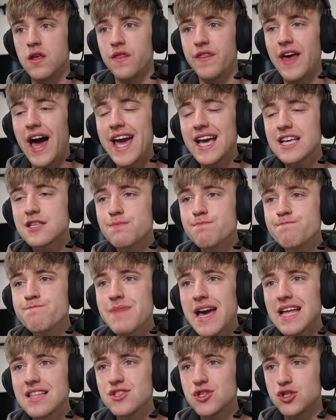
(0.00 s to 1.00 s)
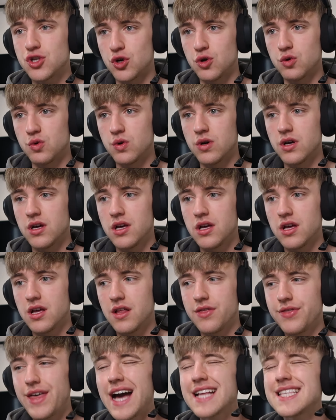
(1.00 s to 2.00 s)
That is mental.
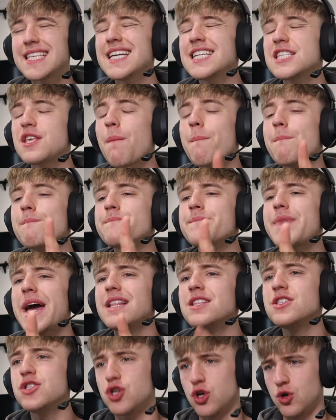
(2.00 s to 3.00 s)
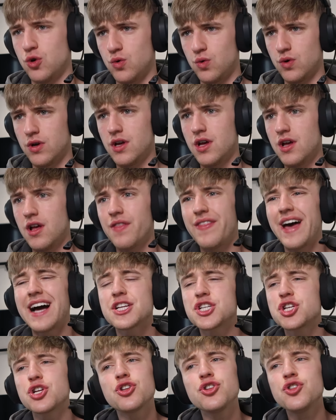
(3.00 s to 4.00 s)
That is mental.
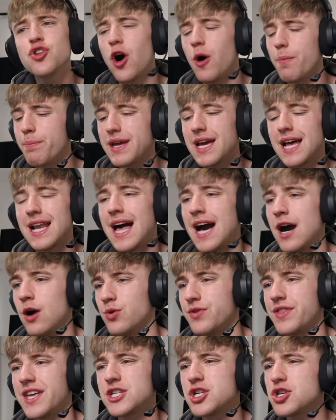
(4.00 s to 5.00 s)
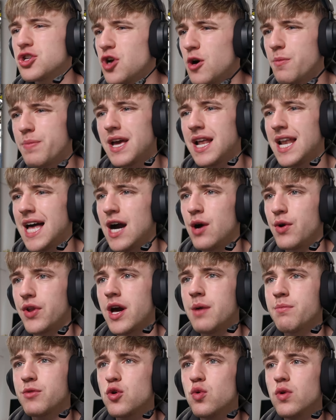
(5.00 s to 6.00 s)
That should not be allowed. That should not be allowed.
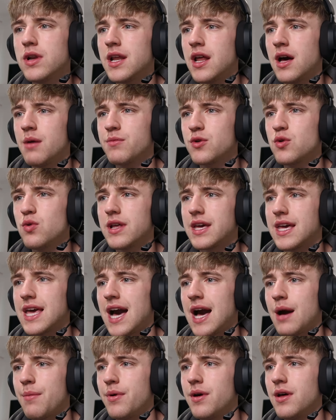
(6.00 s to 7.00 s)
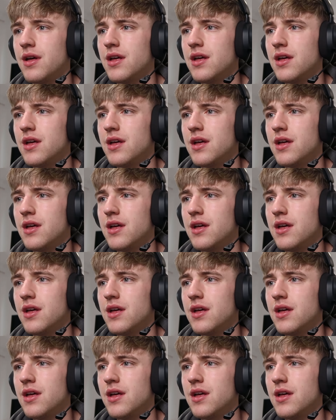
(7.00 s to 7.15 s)
I'm calling cap.